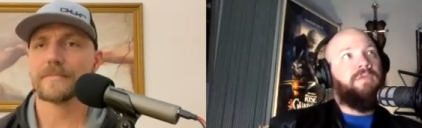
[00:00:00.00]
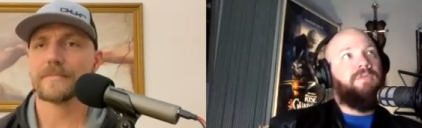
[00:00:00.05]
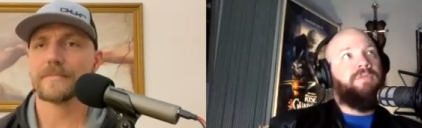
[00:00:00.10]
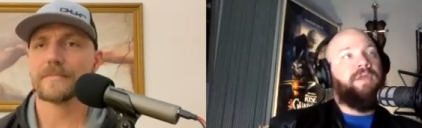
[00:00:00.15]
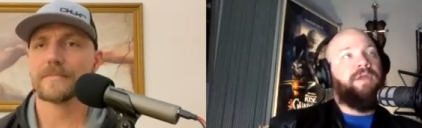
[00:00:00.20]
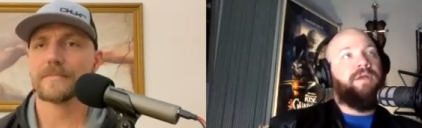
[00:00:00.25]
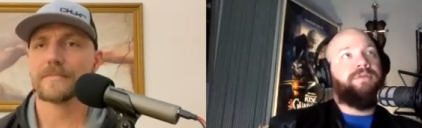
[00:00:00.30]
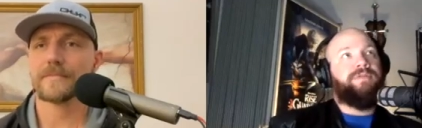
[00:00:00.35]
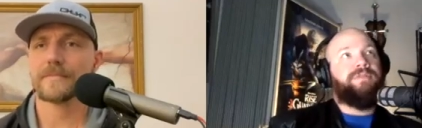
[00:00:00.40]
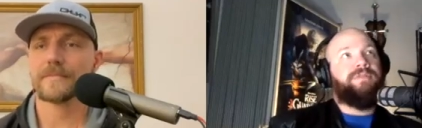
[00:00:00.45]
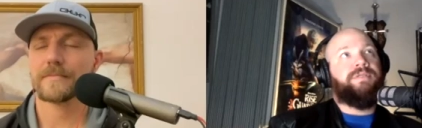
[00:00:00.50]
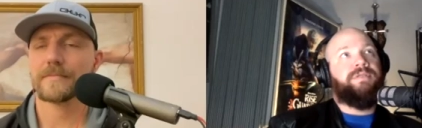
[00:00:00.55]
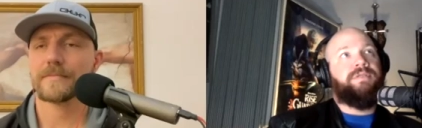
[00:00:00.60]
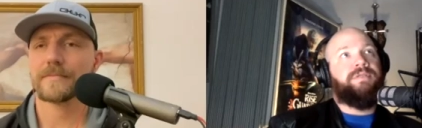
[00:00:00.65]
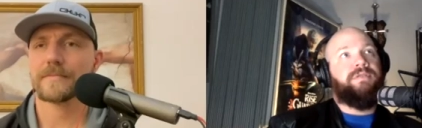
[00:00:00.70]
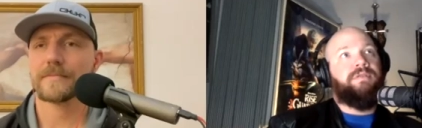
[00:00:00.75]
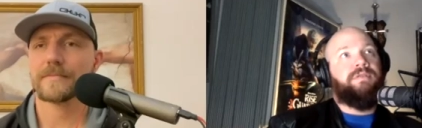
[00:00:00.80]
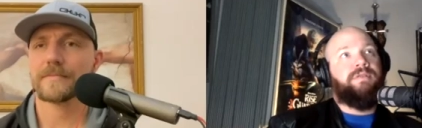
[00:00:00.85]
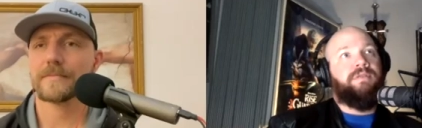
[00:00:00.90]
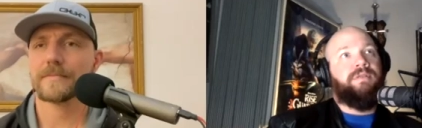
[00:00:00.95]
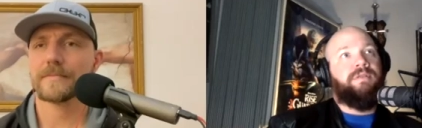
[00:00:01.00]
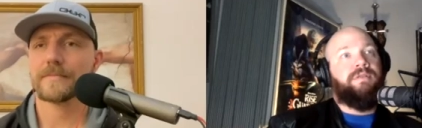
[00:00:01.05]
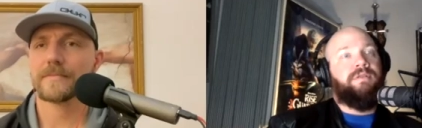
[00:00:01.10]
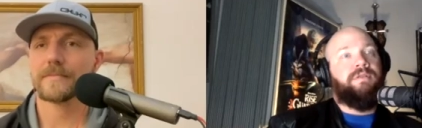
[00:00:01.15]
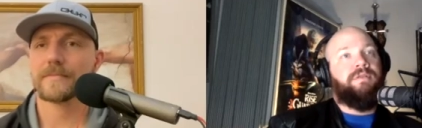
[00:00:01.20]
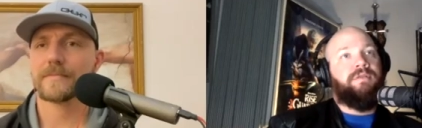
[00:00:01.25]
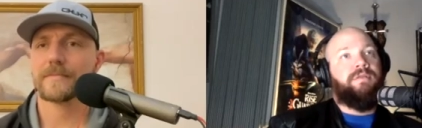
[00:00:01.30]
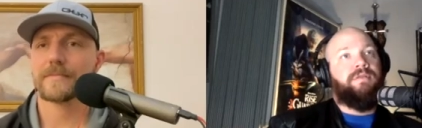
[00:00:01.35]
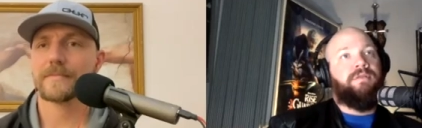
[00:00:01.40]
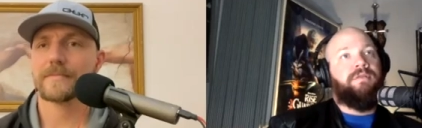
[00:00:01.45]
Speaker 1: there's
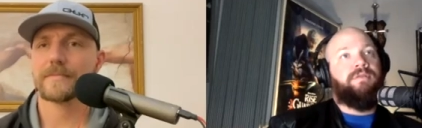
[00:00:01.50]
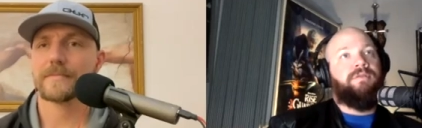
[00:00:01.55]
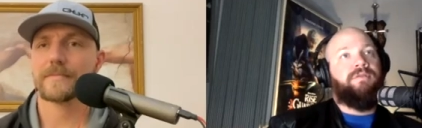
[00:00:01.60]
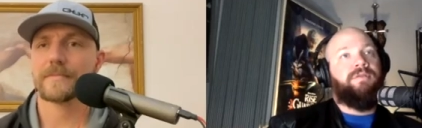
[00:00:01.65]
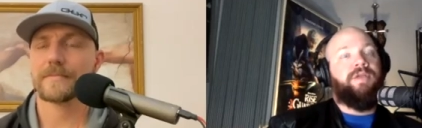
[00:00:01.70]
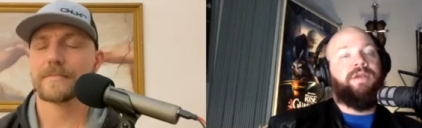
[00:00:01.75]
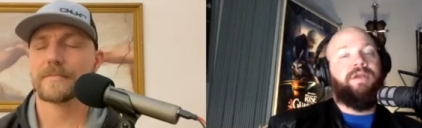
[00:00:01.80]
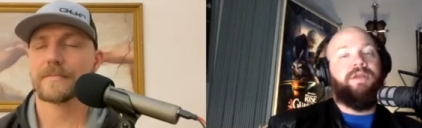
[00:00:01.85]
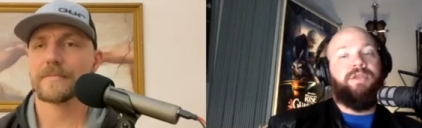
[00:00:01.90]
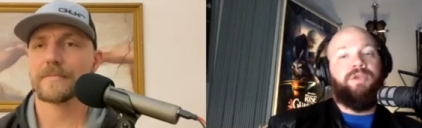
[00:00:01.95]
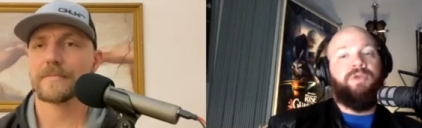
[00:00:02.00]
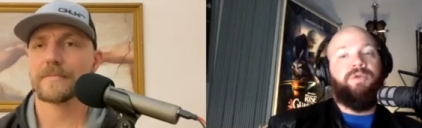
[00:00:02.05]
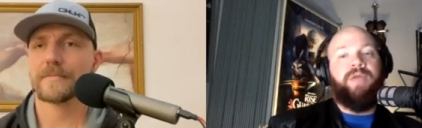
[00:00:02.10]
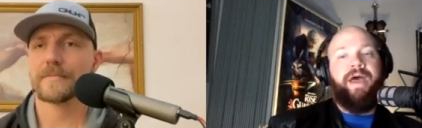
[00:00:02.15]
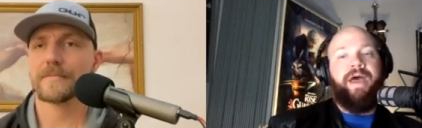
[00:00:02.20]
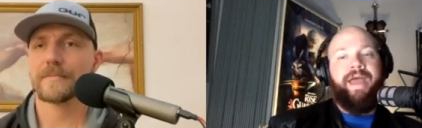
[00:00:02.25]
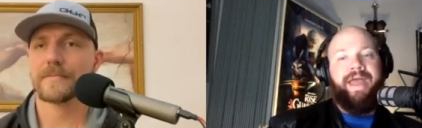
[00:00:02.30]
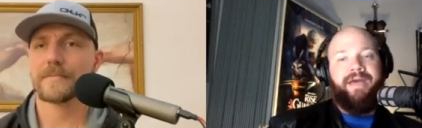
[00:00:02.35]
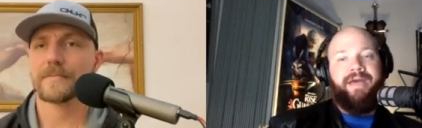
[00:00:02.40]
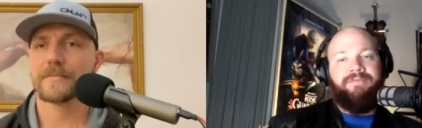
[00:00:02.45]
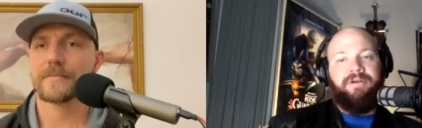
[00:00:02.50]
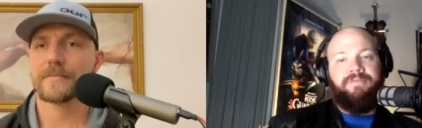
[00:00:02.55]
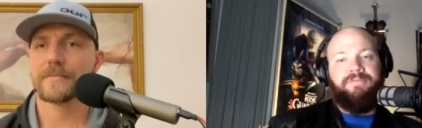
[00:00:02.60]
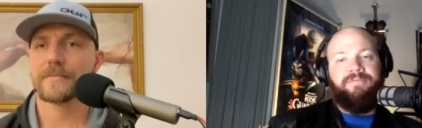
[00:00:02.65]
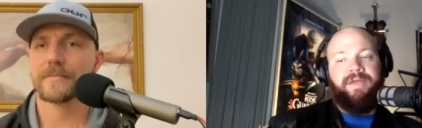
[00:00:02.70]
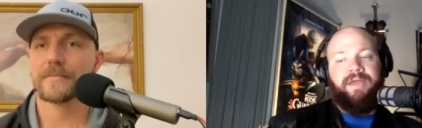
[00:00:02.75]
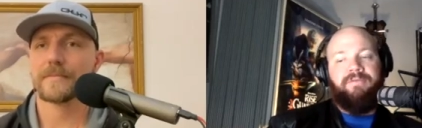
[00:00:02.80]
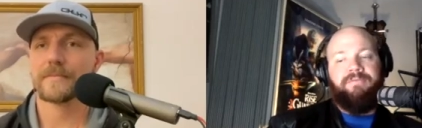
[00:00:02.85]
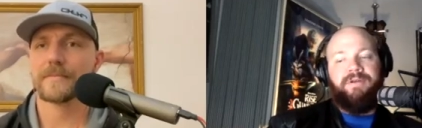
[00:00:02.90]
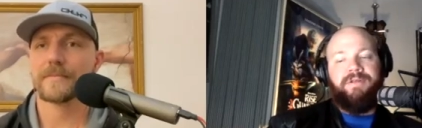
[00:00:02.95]
there you and I have
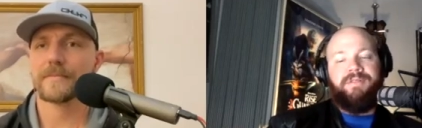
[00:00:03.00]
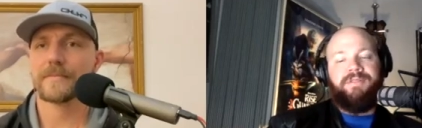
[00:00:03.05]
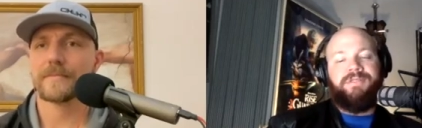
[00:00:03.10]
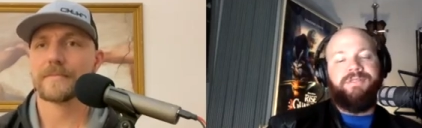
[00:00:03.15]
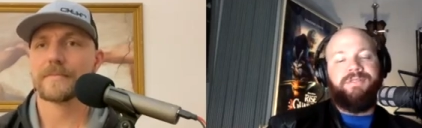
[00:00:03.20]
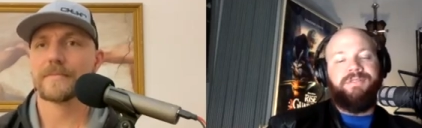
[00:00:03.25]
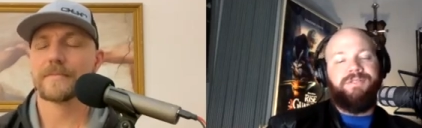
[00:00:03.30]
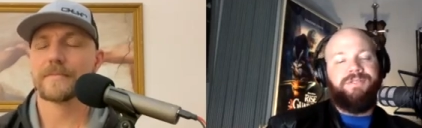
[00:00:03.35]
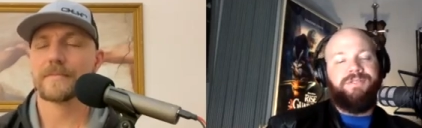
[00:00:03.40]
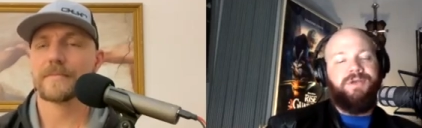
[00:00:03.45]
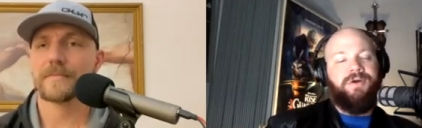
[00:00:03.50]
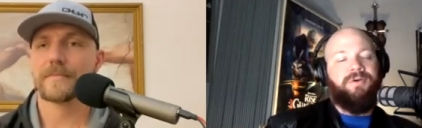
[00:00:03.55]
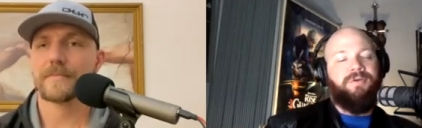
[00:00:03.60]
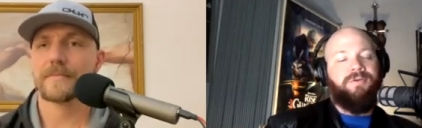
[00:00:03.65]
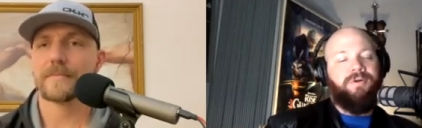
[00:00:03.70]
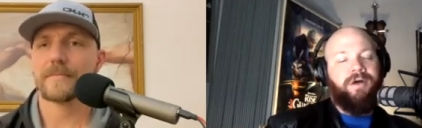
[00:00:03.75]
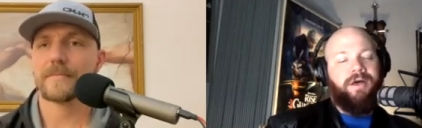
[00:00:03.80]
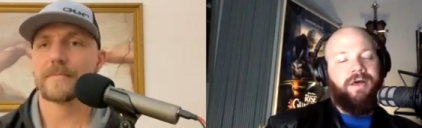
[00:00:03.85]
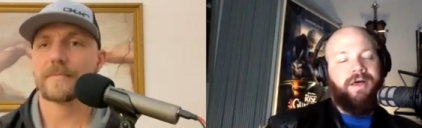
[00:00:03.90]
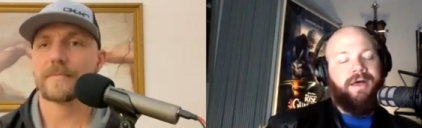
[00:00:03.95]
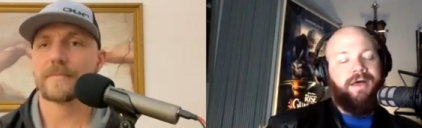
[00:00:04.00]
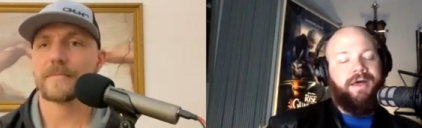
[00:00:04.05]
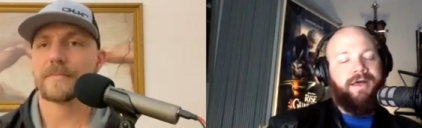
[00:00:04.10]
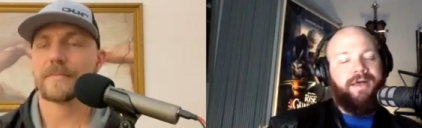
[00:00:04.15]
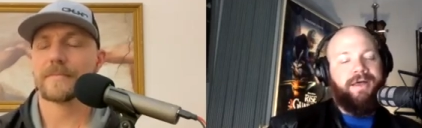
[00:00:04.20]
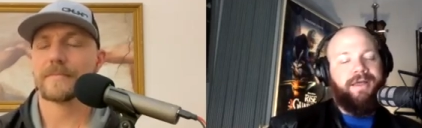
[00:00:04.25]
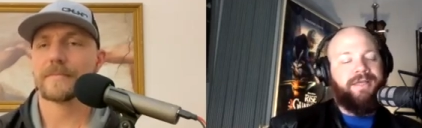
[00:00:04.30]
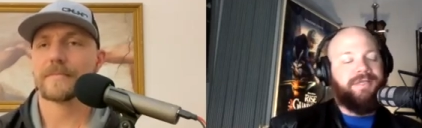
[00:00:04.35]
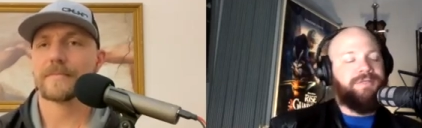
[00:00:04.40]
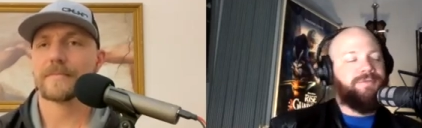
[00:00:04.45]
our favorites, so
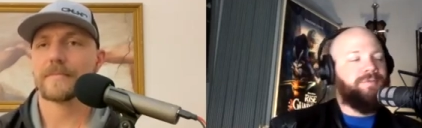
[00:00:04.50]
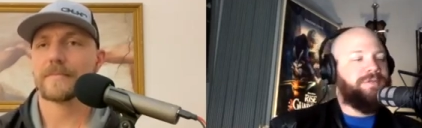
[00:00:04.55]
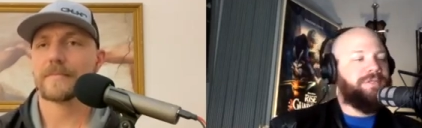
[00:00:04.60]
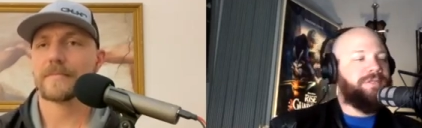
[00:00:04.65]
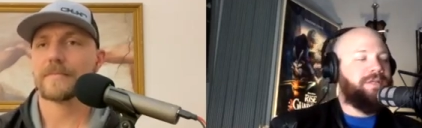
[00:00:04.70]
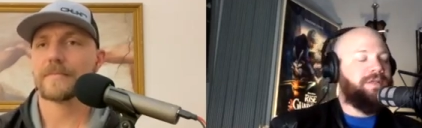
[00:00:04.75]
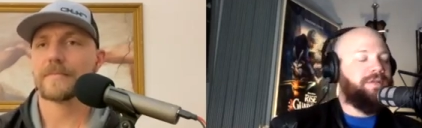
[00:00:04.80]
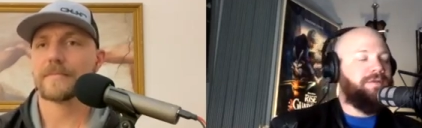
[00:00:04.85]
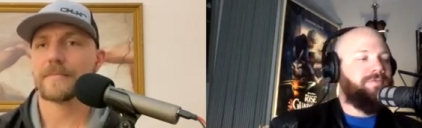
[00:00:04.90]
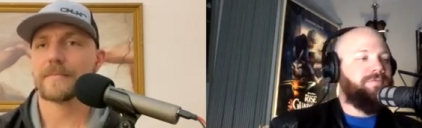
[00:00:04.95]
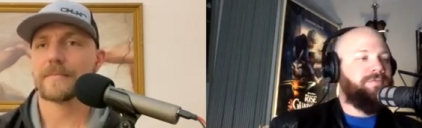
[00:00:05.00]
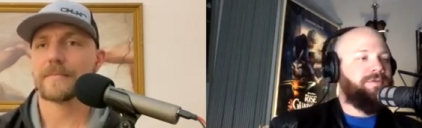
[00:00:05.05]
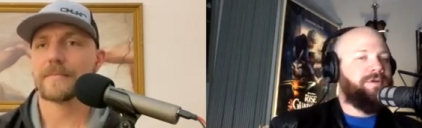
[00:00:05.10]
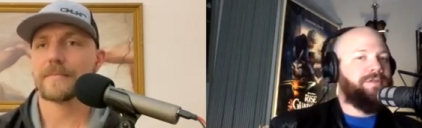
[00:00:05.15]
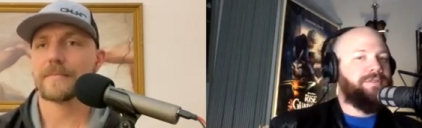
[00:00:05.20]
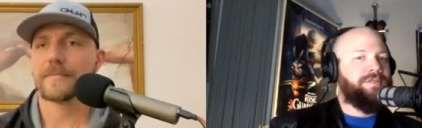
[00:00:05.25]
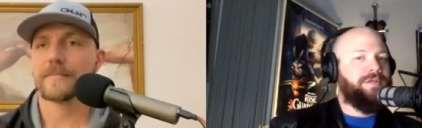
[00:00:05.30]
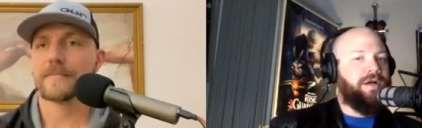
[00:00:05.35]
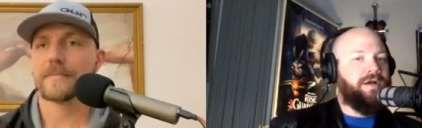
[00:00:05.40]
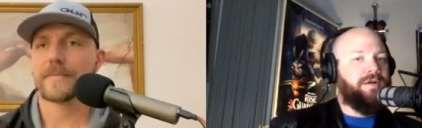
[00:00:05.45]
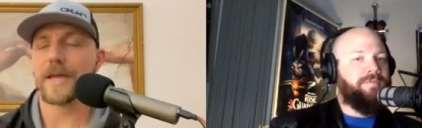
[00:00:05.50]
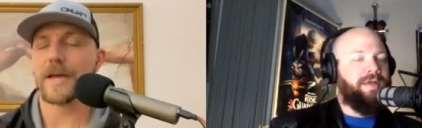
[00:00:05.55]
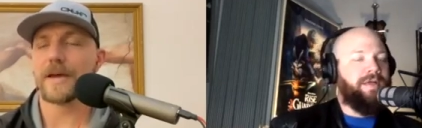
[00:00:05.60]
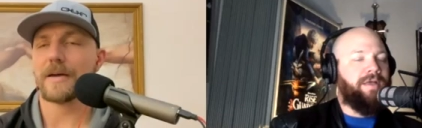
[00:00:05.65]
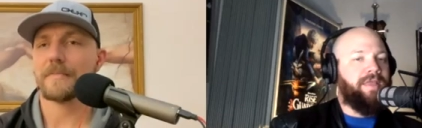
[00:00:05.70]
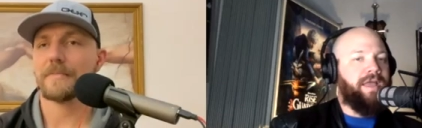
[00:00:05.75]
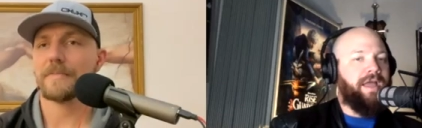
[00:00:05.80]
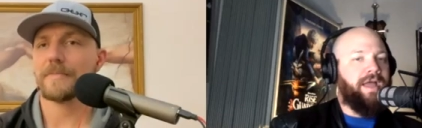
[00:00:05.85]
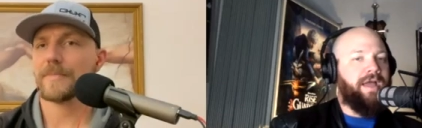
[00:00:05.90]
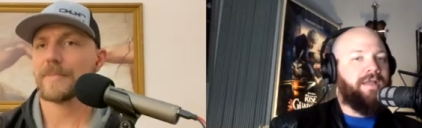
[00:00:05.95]
uh, I guess we, sh- we could talk yeah.
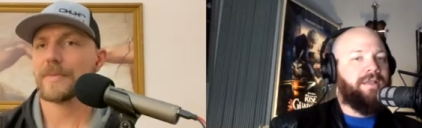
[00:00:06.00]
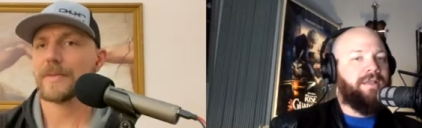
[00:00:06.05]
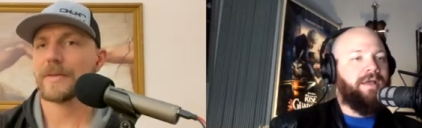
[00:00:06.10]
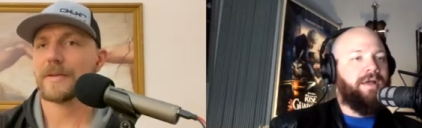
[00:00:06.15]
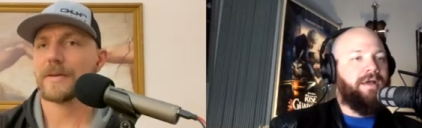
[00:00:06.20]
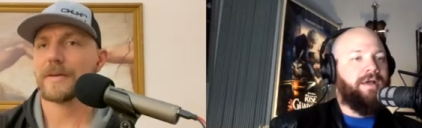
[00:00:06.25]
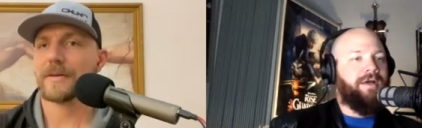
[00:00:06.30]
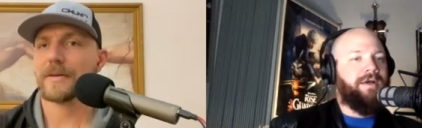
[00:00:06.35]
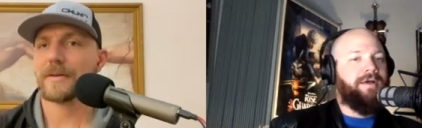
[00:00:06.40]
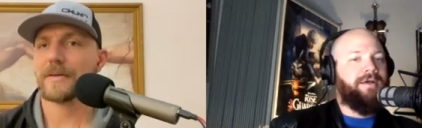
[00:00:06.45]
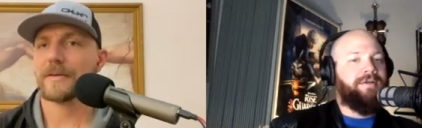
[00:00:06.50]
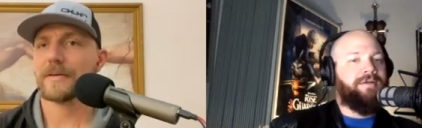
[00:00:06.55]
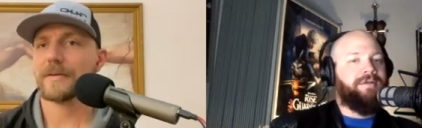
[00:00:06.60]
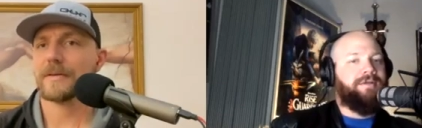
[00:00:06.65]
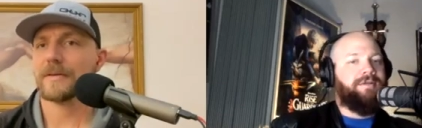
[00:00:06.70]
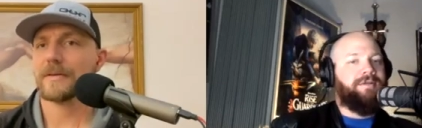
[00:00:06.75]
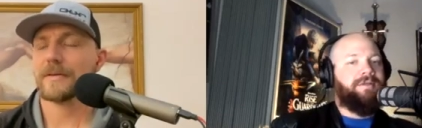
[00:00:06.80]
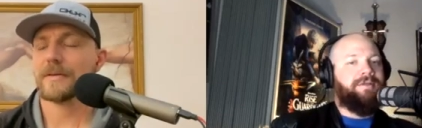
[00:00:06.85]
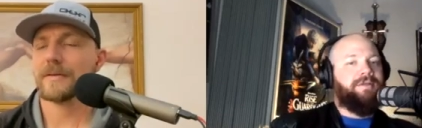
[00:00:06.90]
about that. Uh,